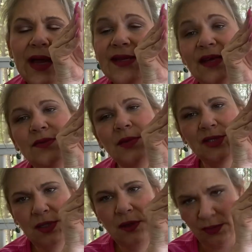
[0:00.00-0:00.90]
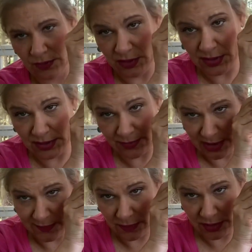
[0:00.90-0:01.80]
I guess I have too much stuff. That's what it is. I probably
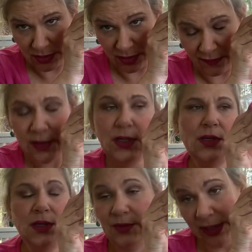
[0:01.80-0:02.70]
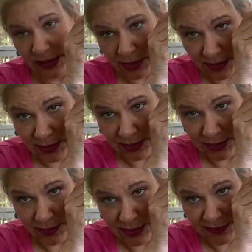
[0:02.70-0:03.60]
have too much stuff. Probably just need to
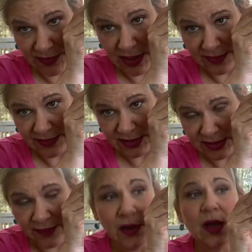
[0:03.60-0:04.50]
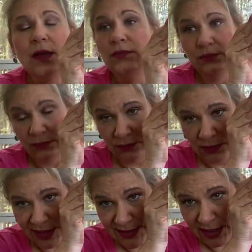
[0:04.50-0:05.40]
get rid of a lot of the stuff. Mm,
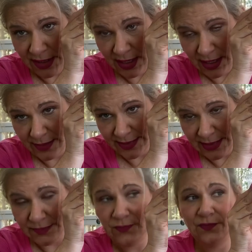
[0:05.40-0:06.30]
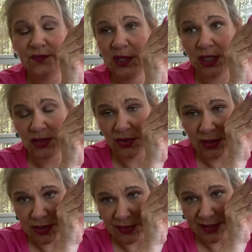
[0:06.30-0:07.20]
that's not gonna happen. Mm, country
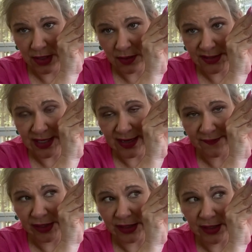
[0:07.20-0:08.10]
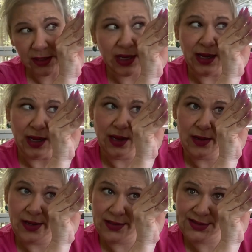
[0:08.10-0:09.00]
girls hang on to everything.
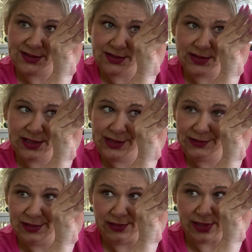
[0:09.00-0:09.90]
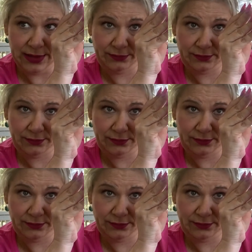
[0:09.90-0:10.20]
I just need to let you know that.